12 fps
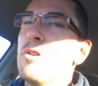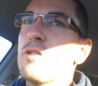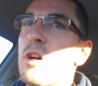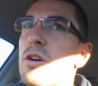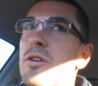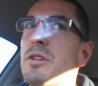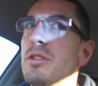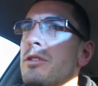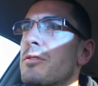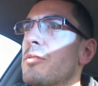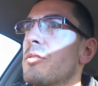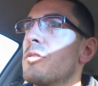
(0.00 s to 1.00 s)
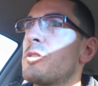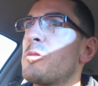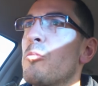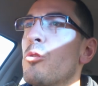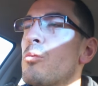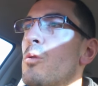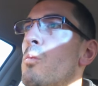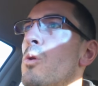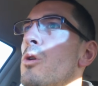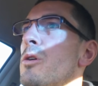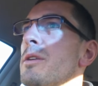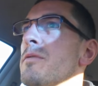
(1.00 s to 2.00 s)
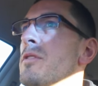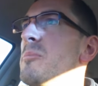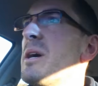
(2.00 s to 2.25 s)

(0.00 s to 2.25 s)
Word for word: tokens or a small reward if you